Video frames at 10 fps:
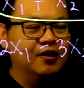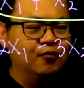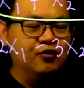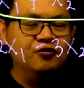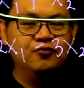
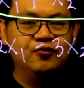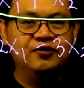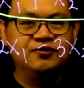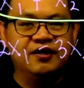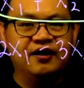Will
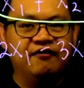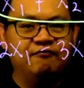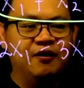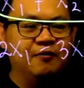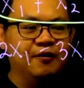you still have
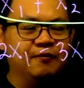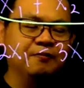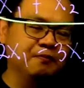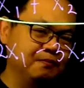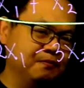problem?
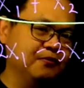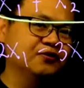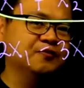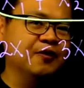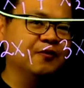
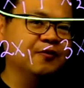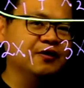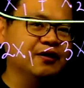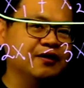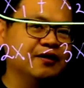Most probably.